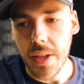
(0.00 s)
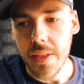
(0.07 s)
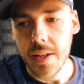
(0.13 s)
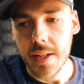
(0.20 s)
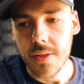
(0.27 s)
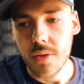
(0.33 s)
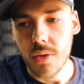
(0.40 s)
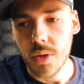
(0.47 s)
I
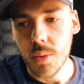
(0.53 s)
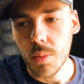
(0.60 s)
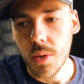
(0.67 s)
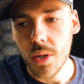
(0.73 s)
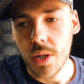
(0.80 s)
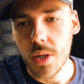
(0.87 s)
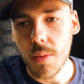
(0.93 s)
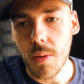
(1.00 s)
think it's going to
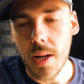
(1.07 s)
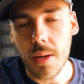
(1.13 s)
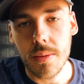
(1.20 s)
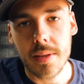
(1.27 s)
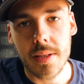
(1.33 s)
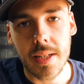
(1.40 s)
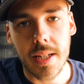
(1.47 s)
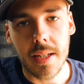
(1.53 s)
work what I
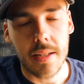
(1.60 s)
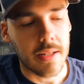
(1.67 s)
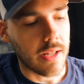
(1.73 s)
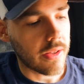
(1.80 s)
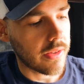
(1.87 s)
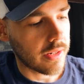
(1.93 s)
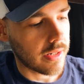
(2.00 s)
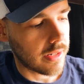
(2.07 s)
was saying I
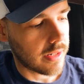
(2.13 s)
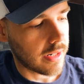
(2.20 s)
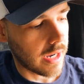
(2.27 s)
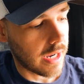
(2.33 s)
think uh,